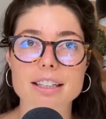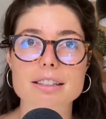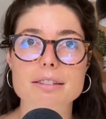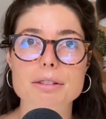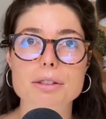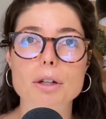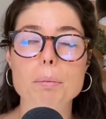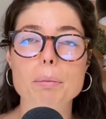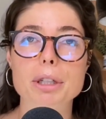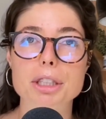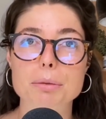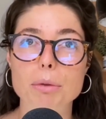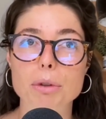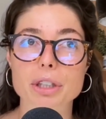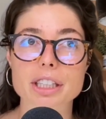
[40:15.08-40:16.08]
so
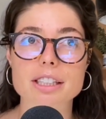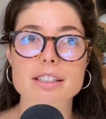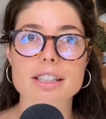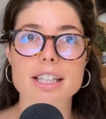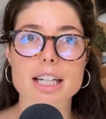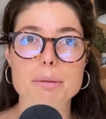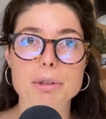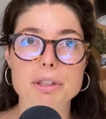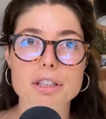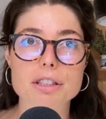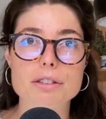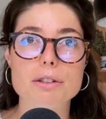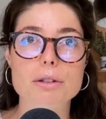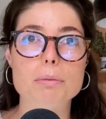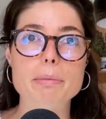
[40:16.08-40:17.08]
much more easily able
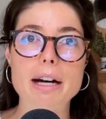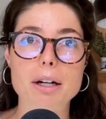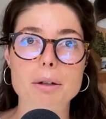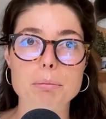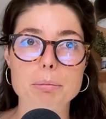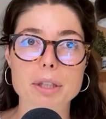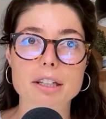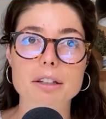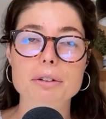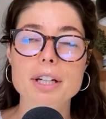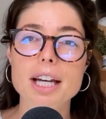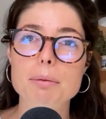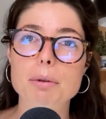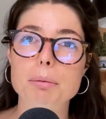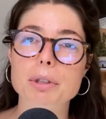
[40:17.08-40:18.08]
to zoom out and be like,
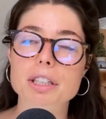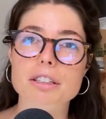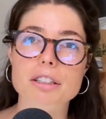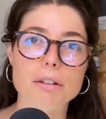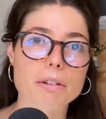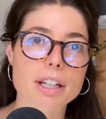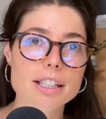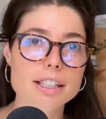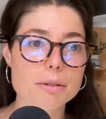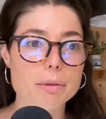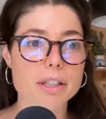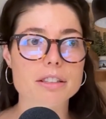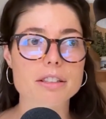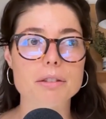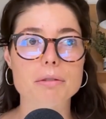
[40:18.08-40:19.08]
okay, well, we could do this,
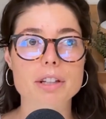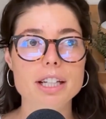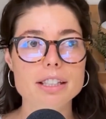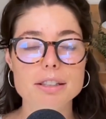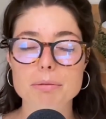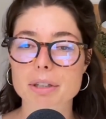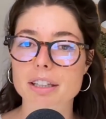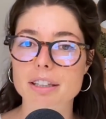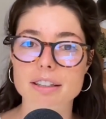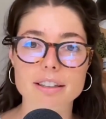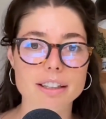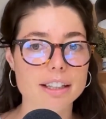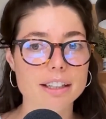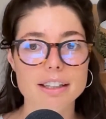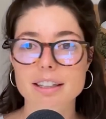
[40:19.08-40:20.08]
we could do this, we
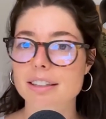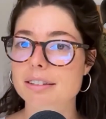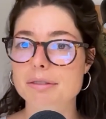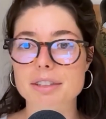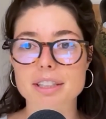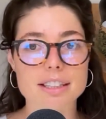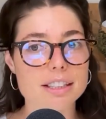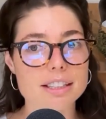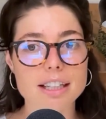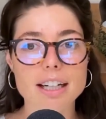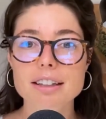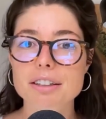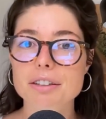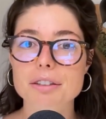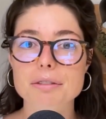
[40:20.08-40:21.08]
could da da
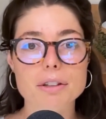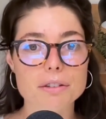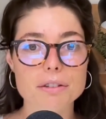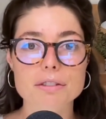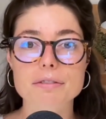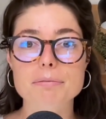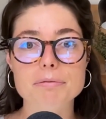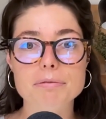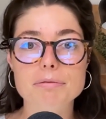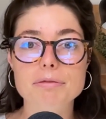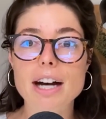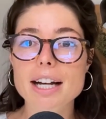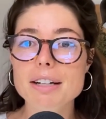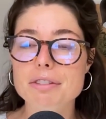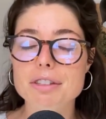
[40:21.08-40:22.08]
da. There are
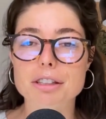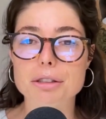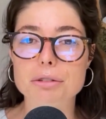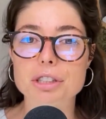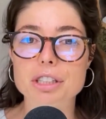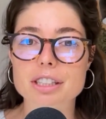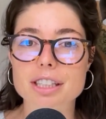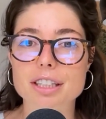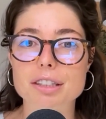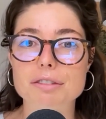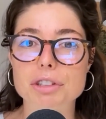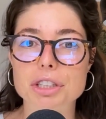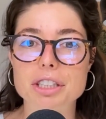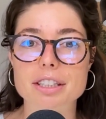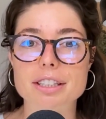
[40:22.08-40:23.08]
five solutions here
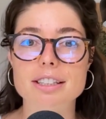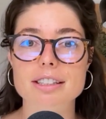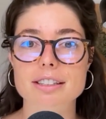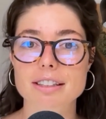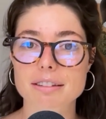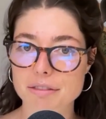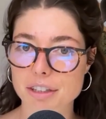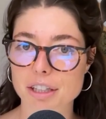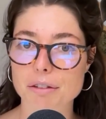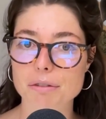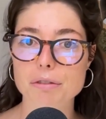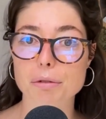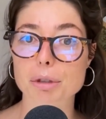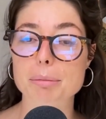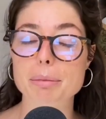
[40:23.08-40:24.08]
versus,
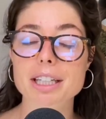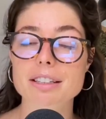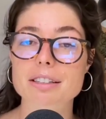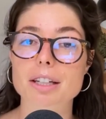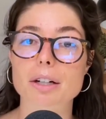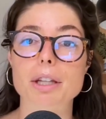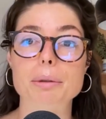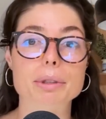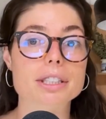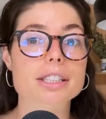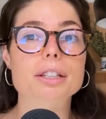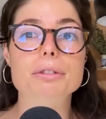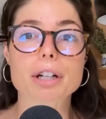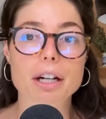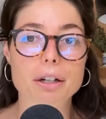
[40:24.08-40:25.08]
3 minutes ago, there were
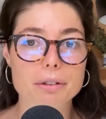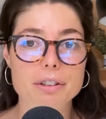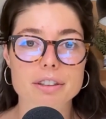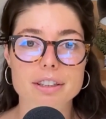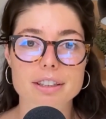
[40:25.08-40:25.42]
zero.